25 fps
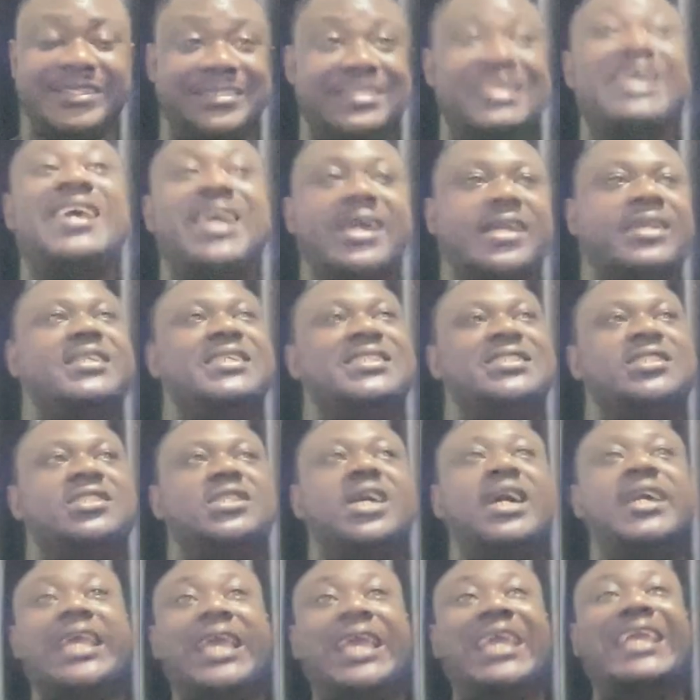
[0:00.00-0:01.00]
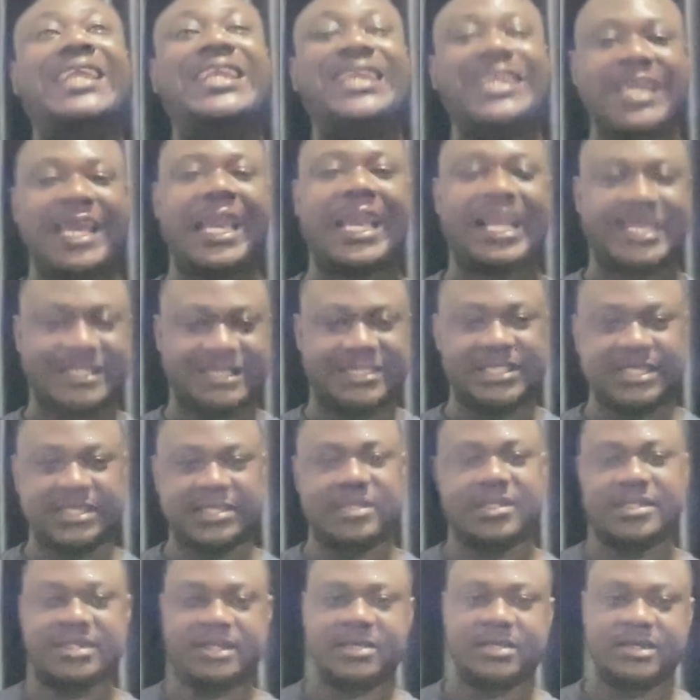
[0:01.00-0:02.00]
then they start
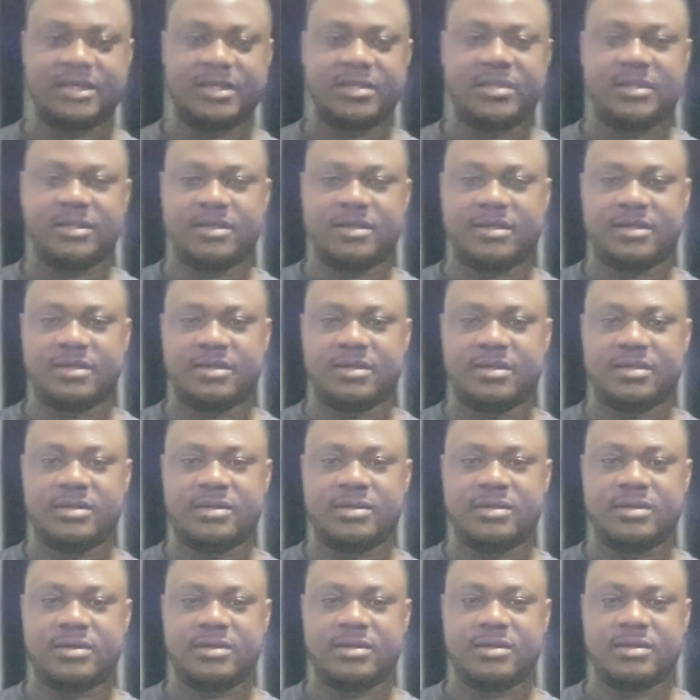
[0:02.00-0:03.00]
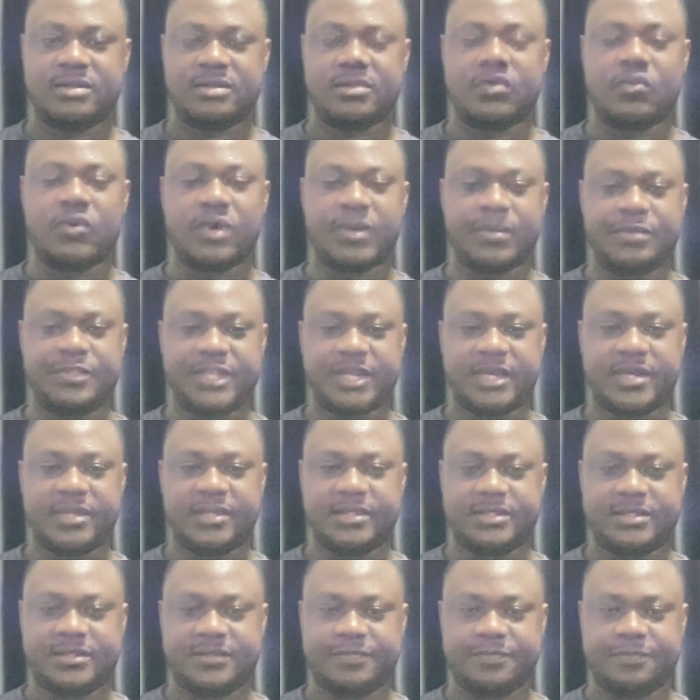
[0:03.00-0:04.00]
indexing the
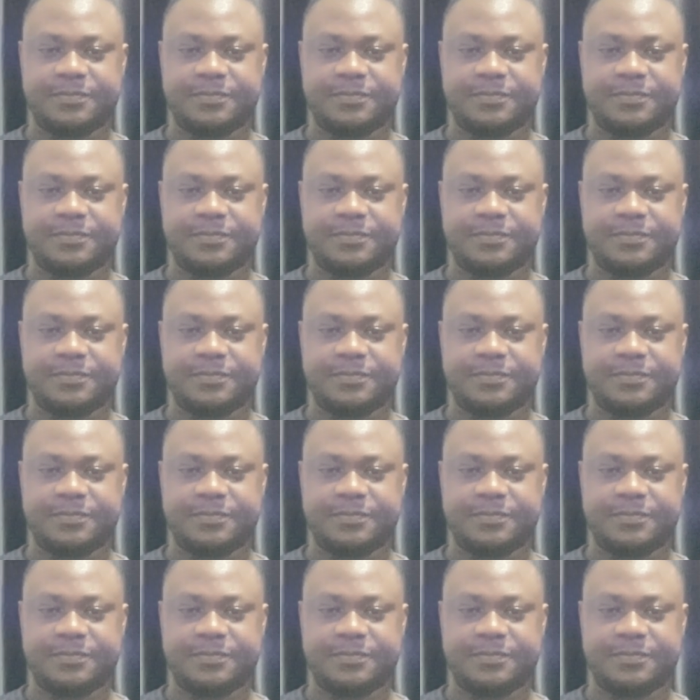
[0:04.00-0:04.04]
website.